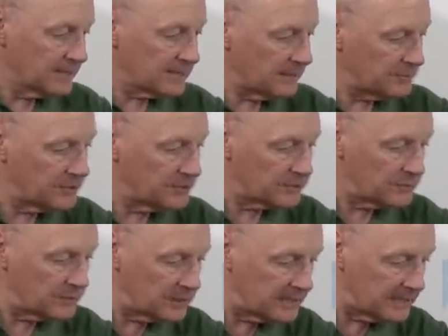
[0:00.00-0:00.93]
Now, because I
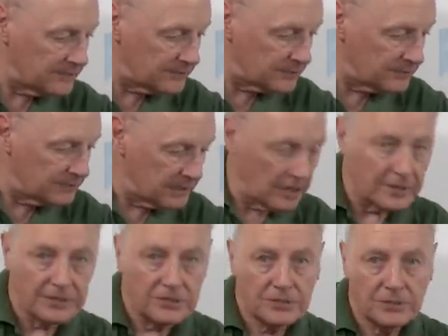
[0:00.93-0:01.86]
want to leave the
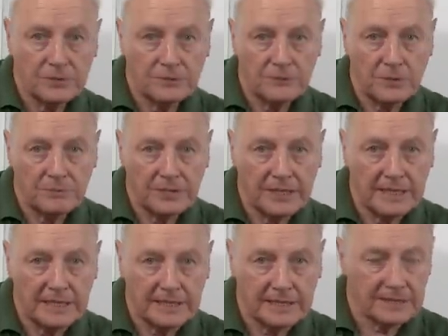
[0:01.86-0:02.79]
lines to and from the
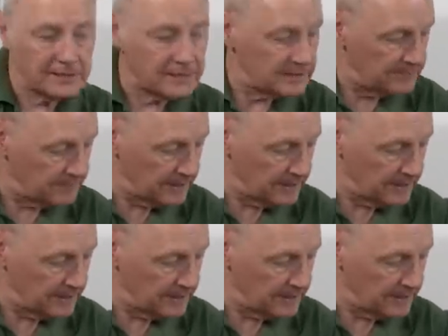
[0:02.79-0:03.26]
helix